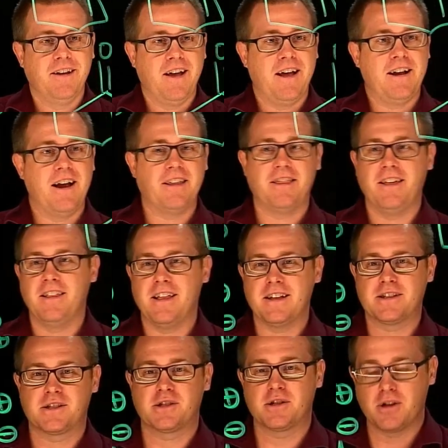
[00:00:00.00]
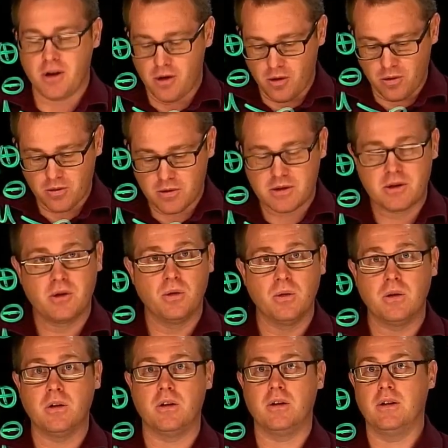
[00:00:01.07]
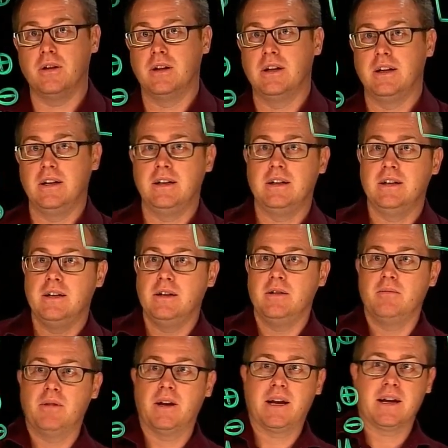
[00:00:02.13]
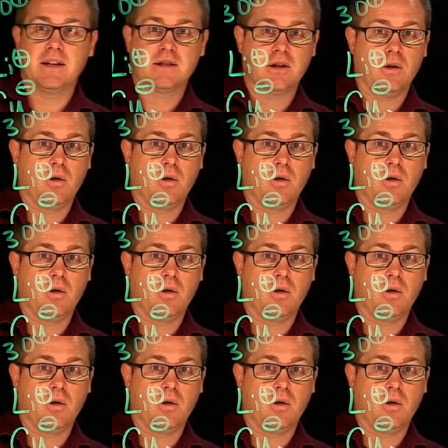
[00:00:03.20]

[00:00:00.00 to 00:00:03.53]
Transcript: And I think that's so cool because the